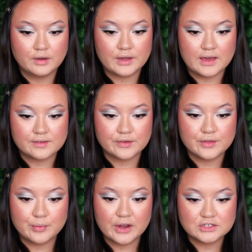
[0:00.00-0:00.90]
Okay, so
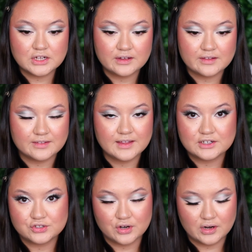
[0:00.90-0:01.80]
the brow gel isn't
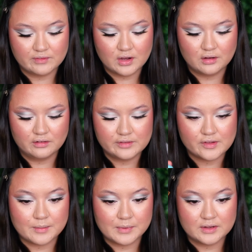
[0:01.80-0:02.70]
that strong of a hold,
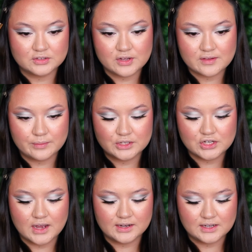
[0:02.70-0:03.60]
so I'm going to just
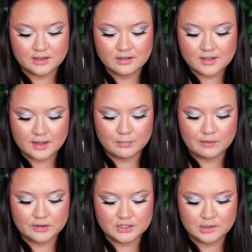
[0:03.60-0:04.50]
switch ideas and
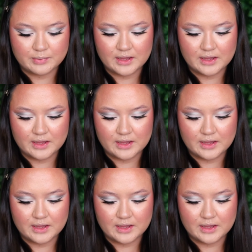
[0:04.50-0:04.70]
move on to the